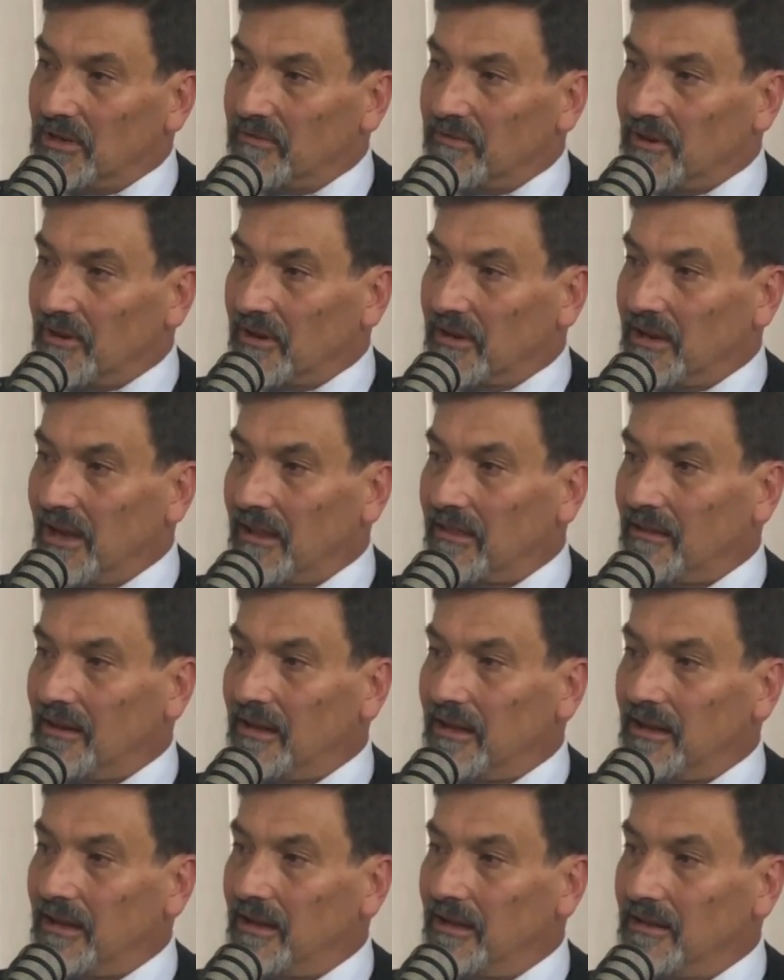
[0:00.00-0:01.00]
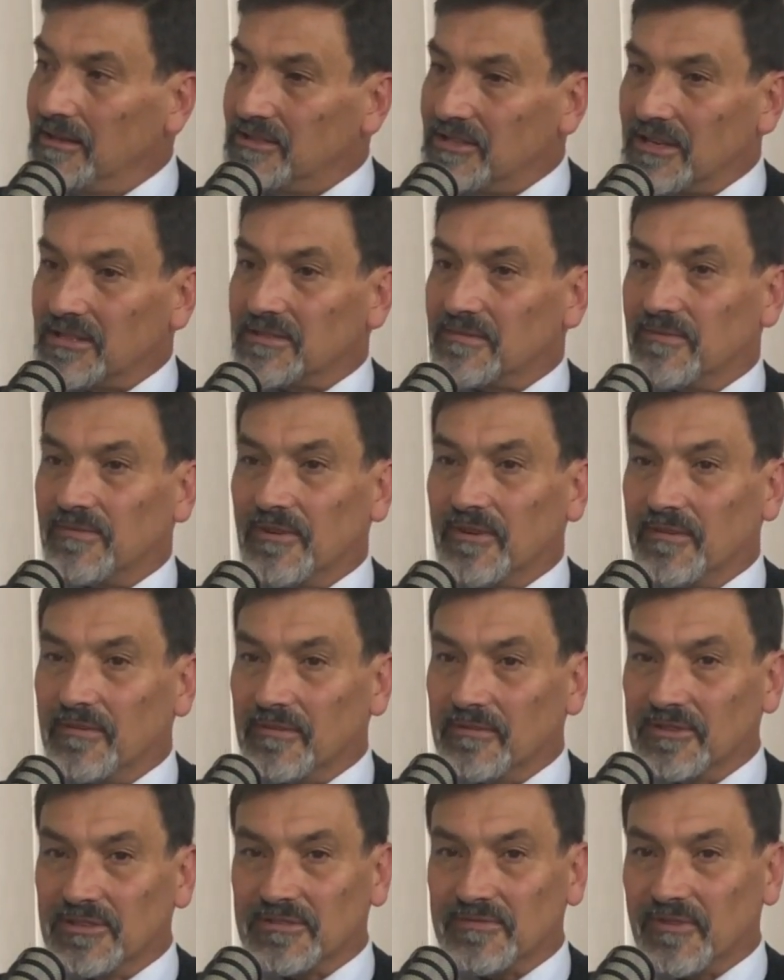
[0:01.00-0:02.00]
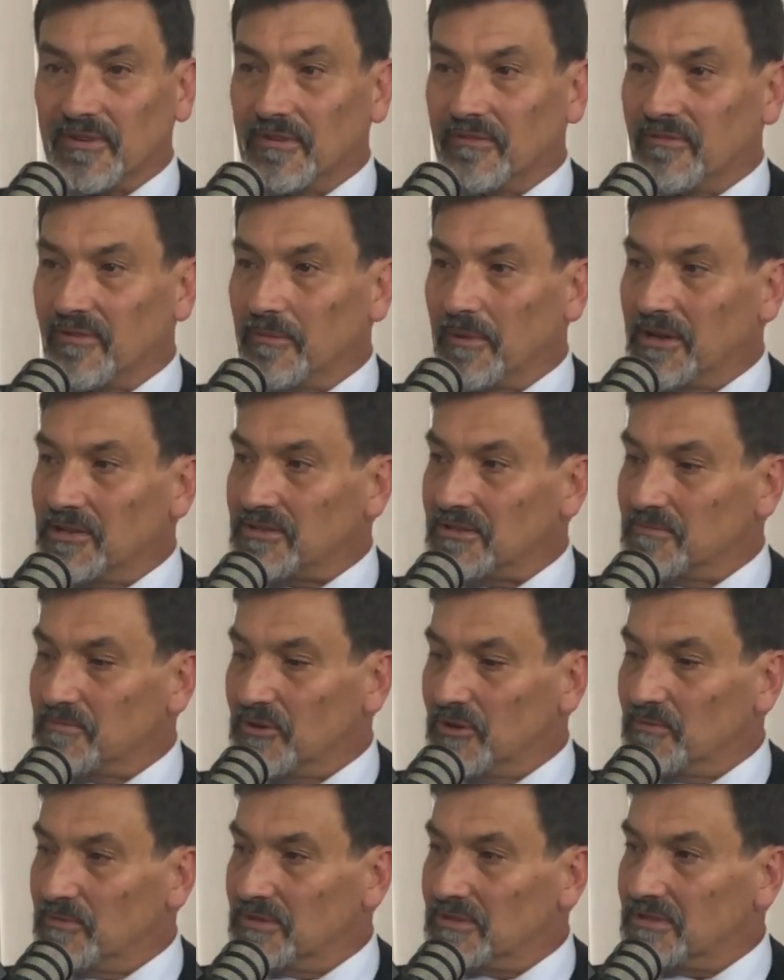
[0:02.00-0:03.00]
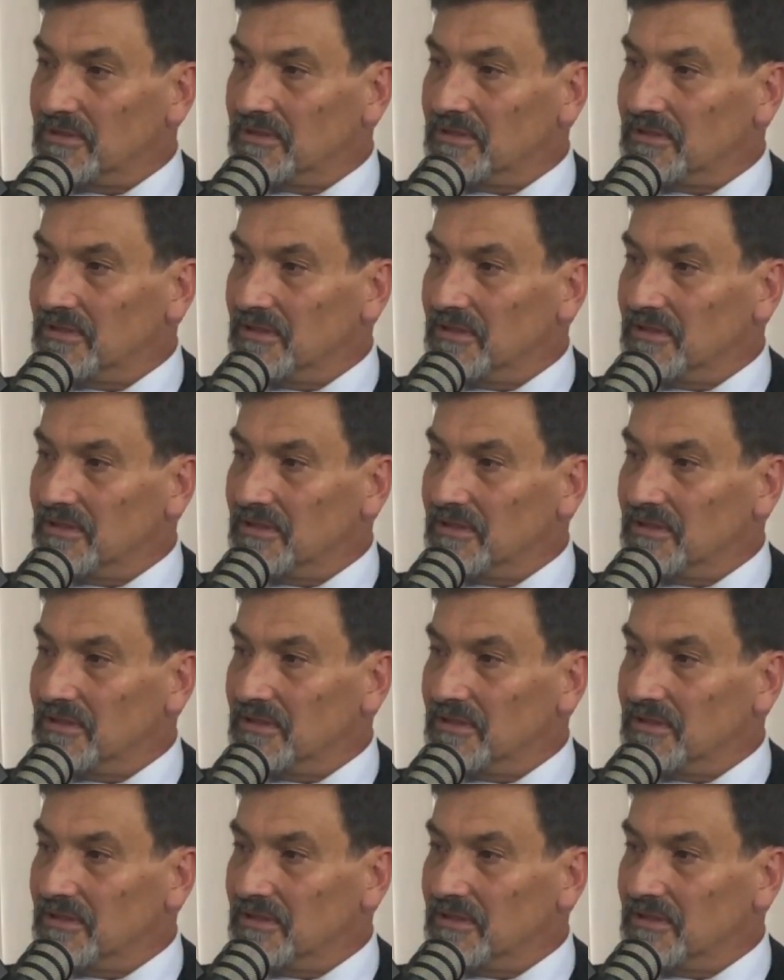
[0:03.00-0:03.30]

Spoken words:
If you're a Catholic, just for information purposes.